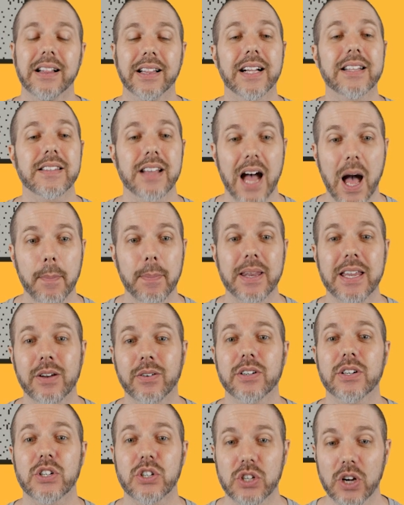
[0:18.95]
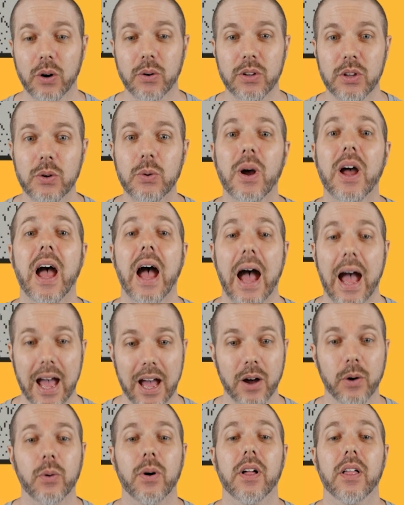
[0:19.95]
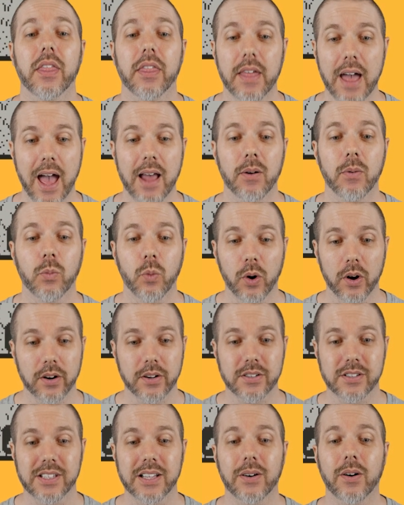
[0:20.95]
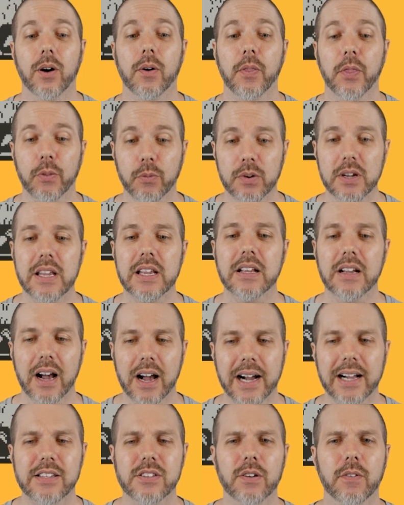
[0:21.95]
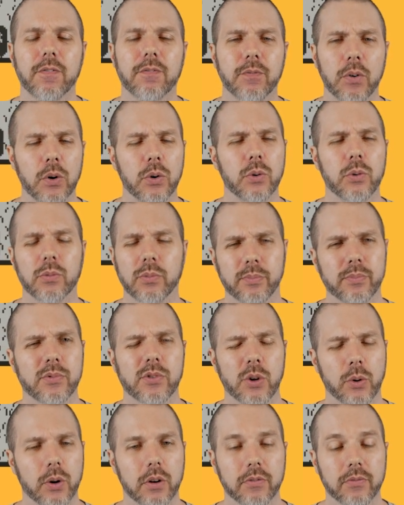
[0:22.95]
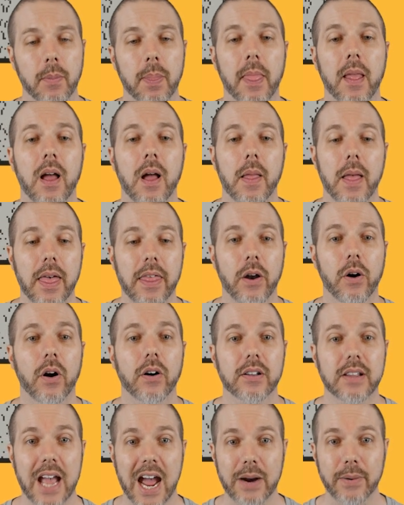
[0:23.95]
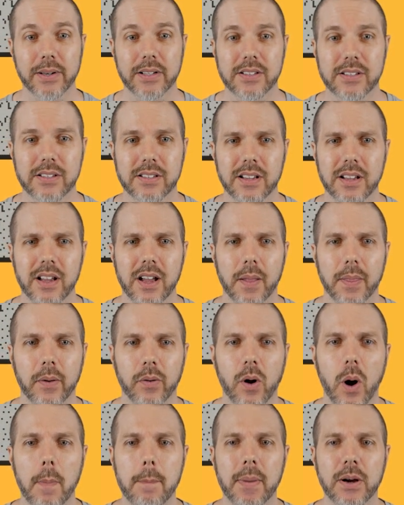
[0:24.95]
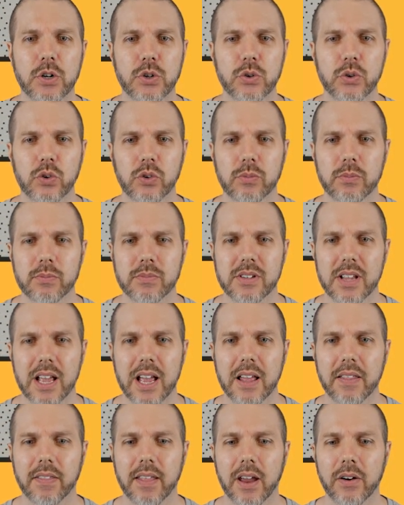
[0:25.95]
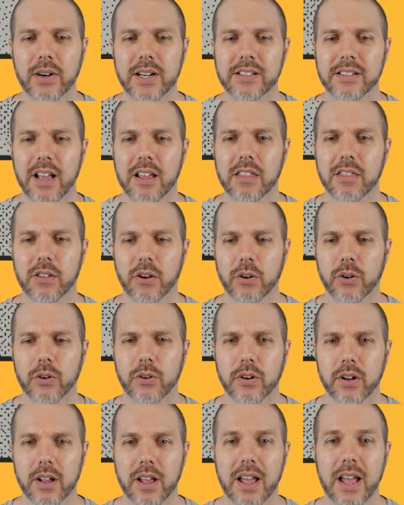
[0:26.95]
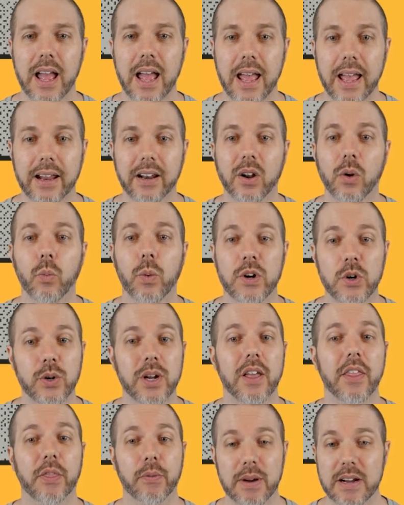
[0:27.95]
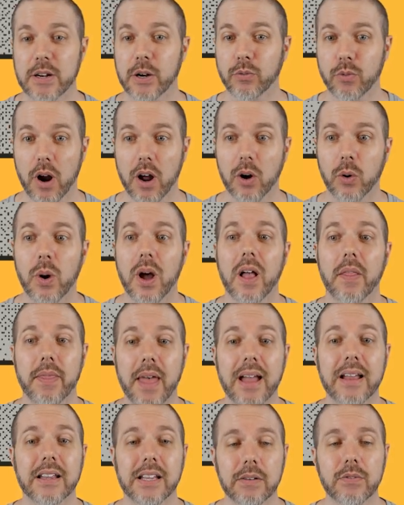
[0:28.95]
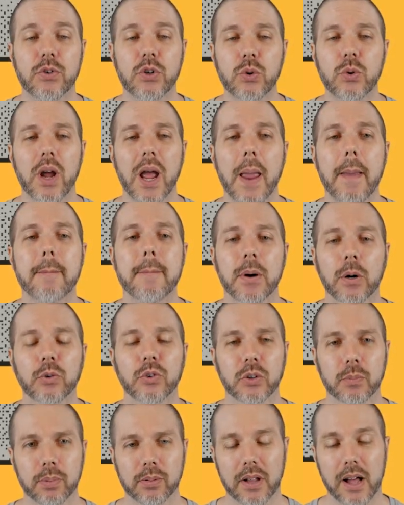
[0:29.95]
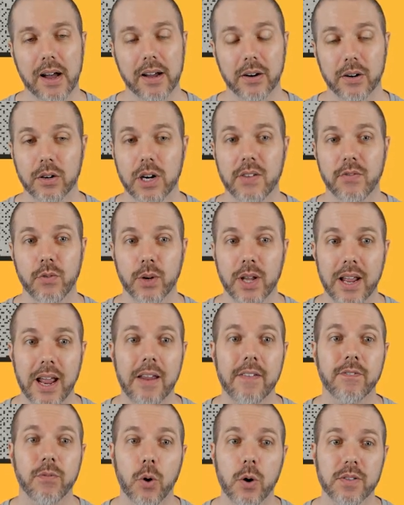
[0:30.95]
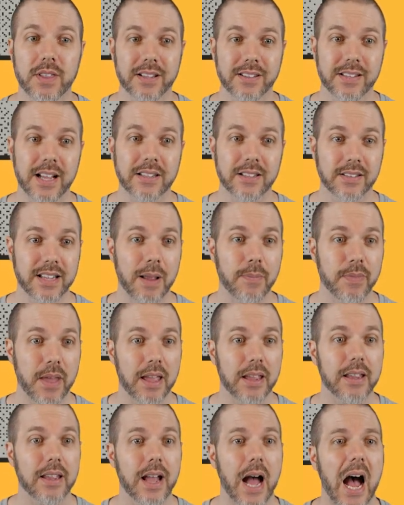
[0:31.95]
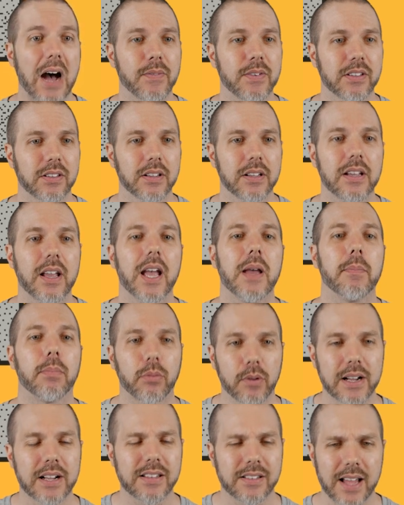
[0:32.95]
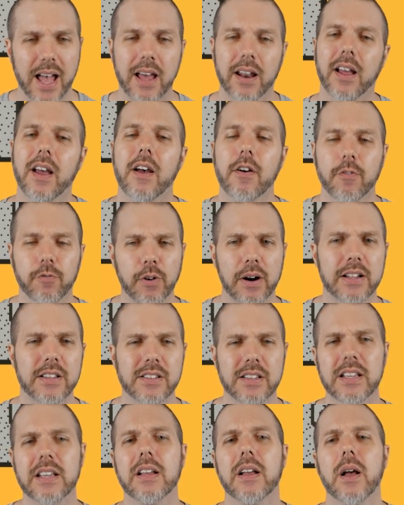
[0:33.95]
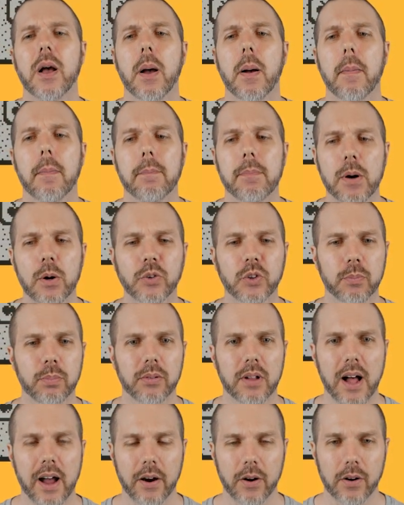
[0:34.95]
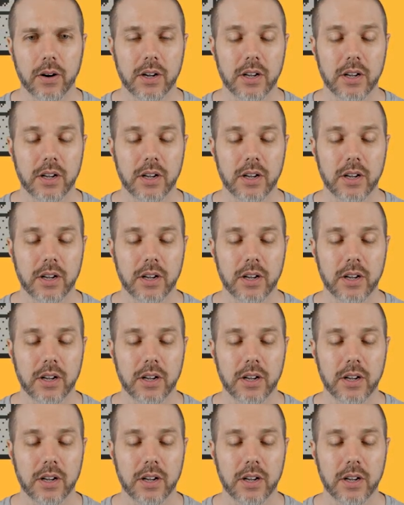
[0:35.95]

Let's hop in here and show you how that works. There are three kinds of food, sort of. There are carrots, there are mushrooms, and there is a third. And when you get three in a row, that gives you a multiplier. If you get a fourth that's not the same thing, obviously it breaks that frenzy multiplier.